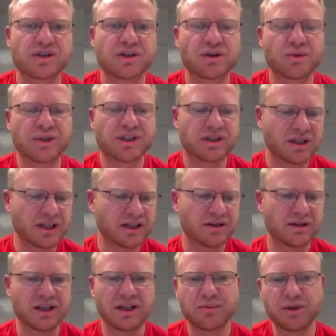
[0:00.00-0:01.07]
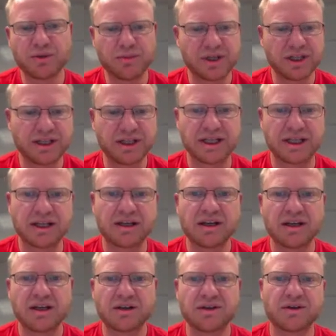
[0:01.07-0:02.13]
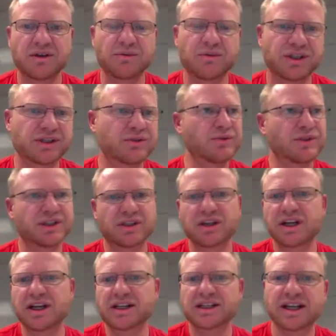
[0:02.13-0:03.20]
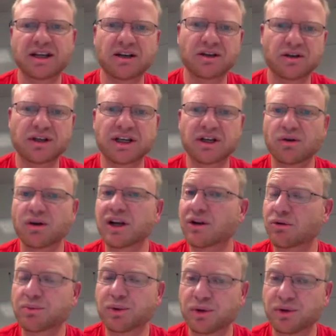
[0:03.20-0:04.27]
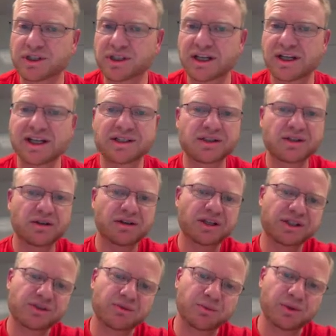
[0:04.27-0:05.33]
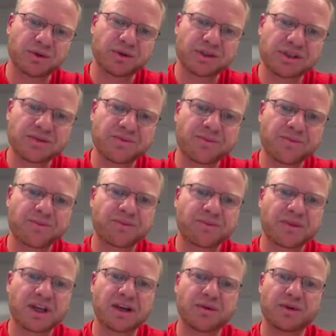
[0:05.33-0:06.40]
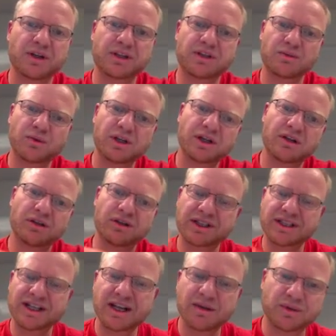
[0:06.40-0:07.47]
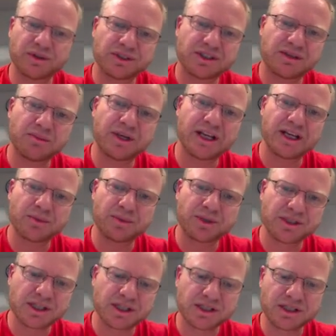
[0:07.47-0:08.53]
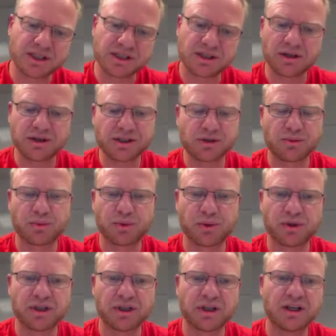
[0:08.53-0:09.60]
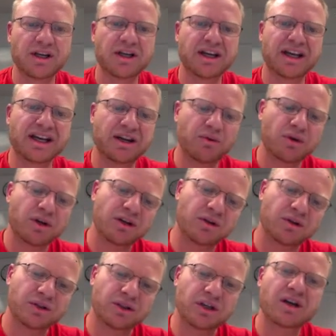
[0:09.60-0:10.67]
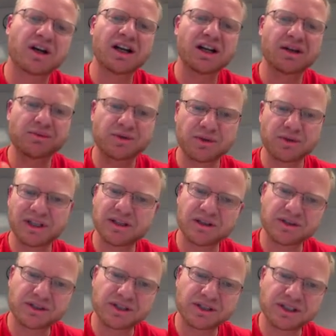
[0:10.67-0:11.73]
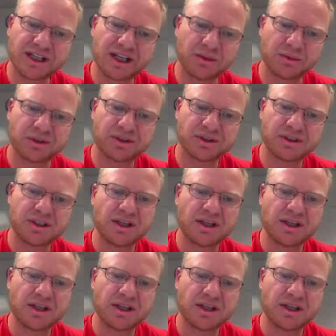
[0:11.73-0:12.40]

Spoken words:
So we started implementing, we started taking a look at all our reports, our SSRS reports, and we looked at what are all the tables that make up this SSRS report, and then what are all the columns within those tables.